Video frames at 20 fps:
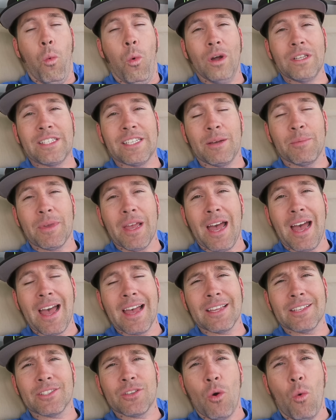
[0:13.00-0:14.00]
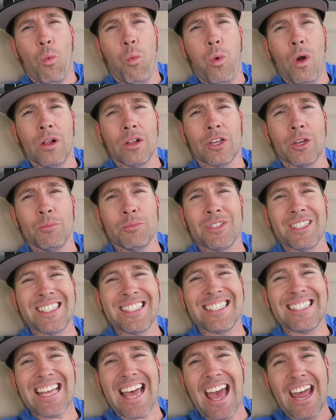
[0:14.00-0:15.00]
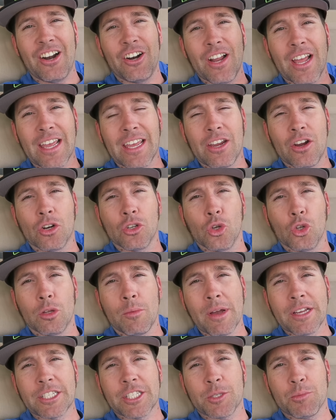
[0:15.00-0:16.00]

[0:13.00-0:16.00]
What's up, guys? Welcome to Saturday here at Lo Lo Mai